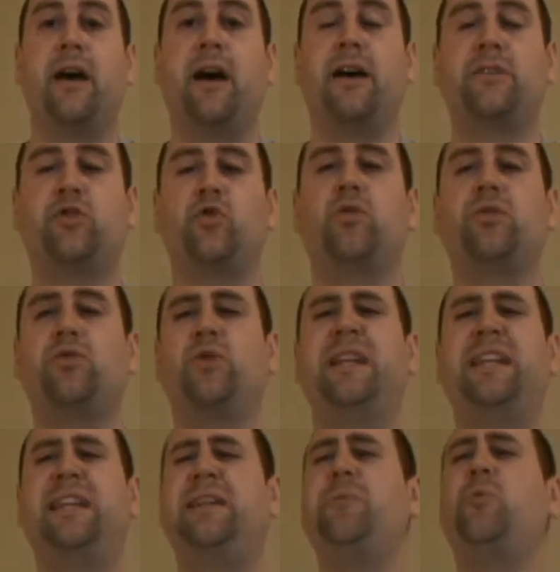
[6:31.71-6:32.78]
a
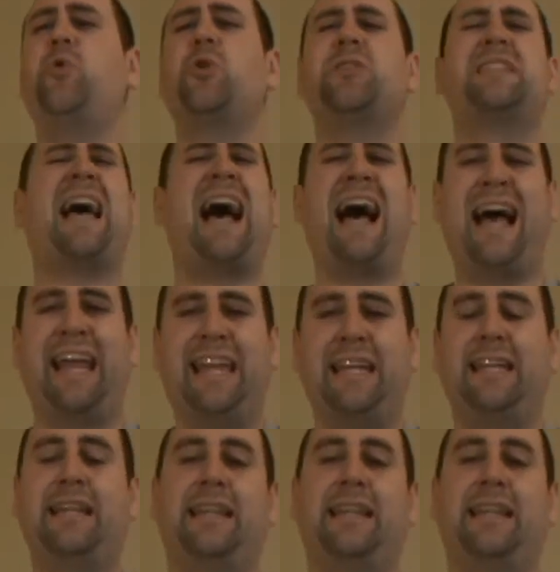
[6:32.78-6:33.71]
Trinity War tie-in,